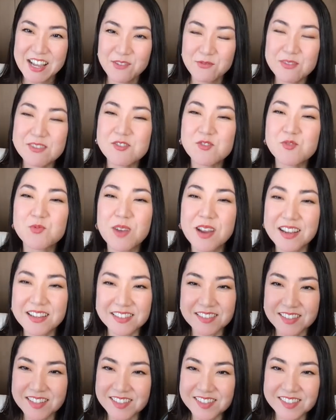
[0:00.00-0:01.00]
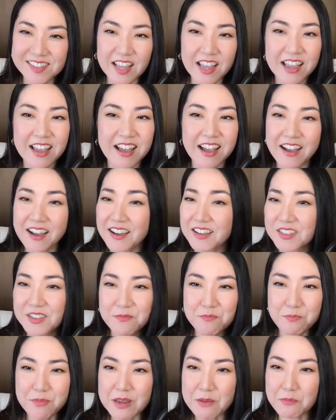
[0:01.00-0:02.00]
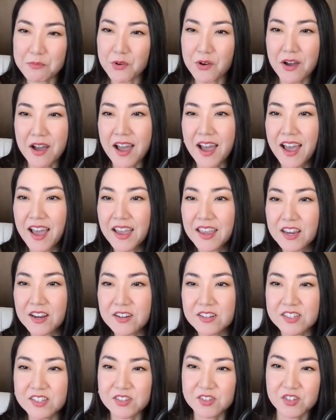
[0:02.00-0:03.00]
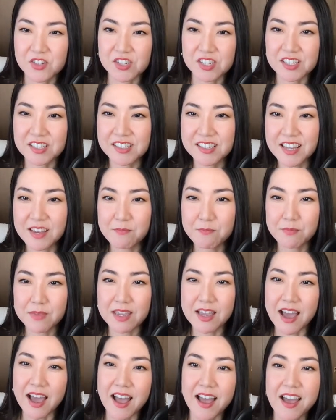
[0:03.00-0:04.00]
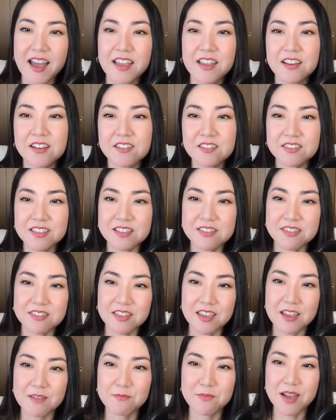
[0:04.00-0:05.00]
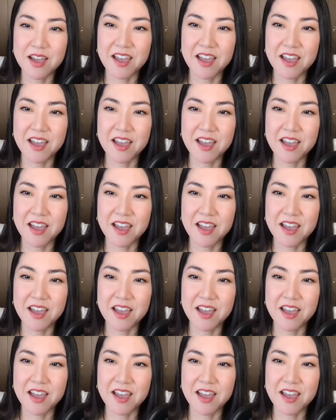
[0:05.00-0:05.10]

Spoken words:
which raises other people higher so she can be higher than them.